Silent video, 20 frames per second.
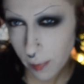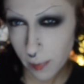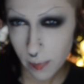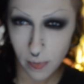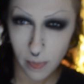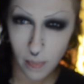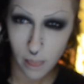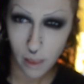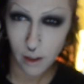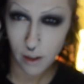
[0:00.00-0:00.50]
a
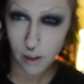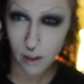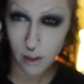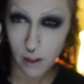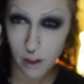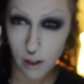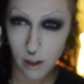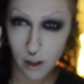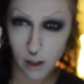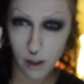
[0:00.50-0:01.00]
brush.
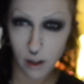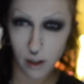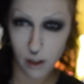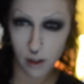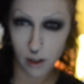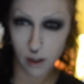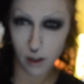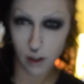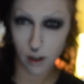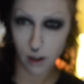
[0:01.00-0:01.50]

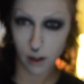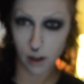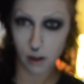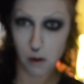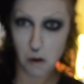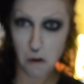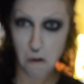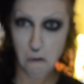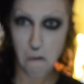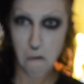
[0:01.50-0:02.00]

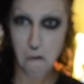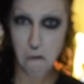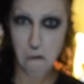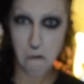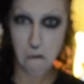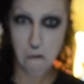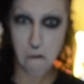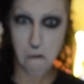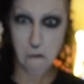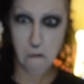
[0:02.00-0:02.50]
I
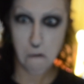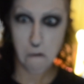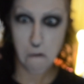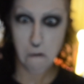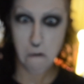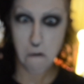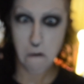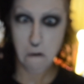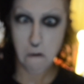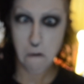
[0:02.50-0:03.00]

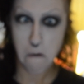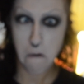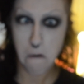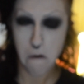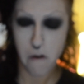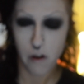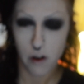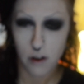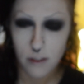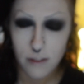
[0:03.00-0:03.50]
have no
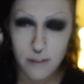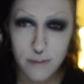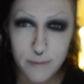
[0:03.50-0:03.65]
comment.